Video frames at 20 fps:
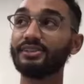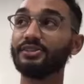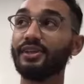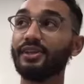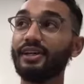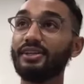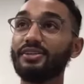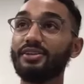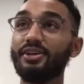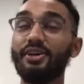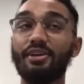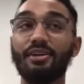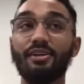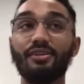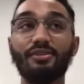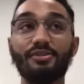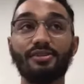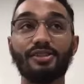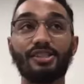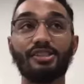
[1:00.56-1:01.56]
so I can talk on
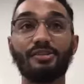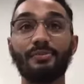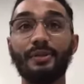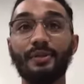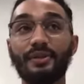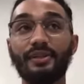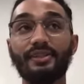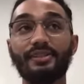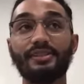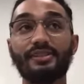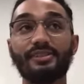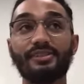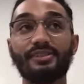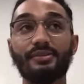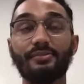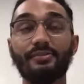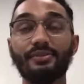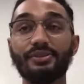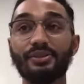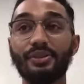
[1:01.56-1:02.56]
those experiences
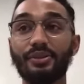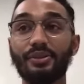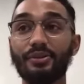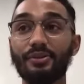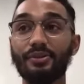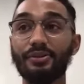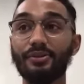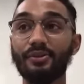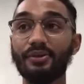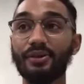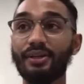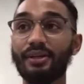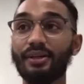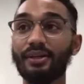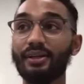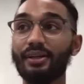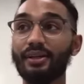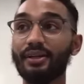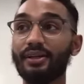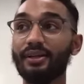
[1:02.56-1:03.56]
some. So
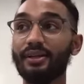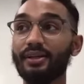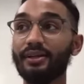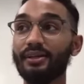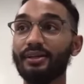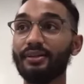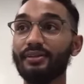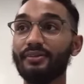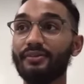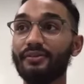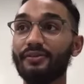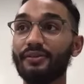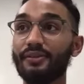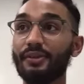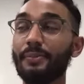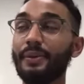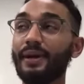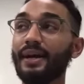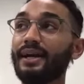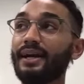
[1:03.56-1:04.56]
for the
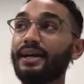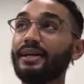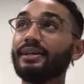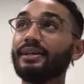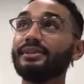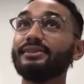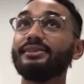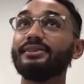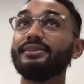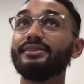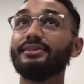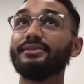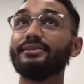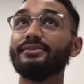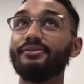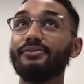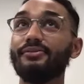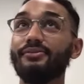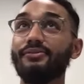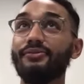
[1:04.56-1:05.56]
past
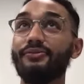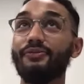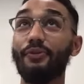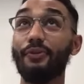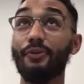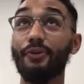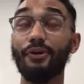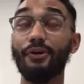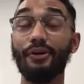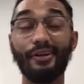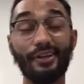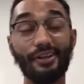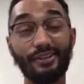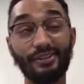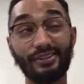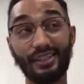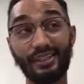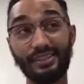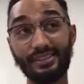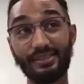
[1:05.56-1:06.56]
four
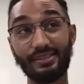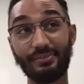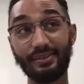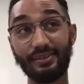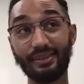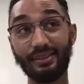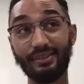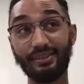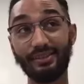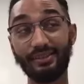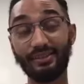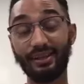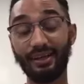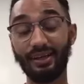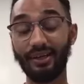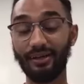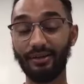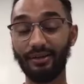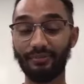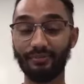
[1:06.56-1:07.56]
years, has it been?
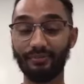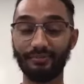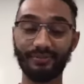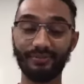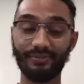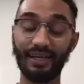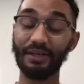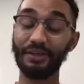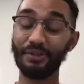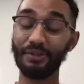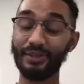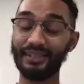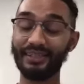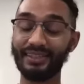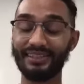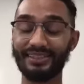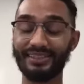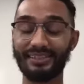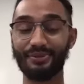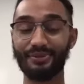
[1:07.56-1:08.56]
Um, not including
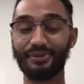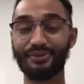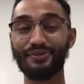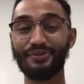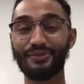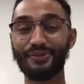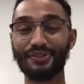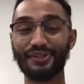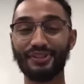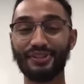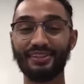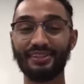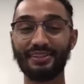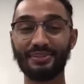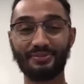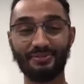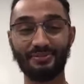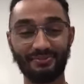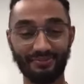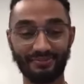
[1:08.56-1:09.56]
this summer,
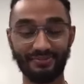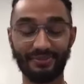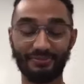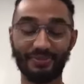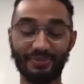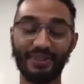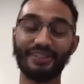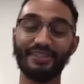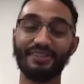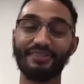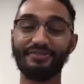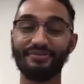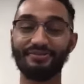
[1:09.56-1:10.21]
unfortunately, because of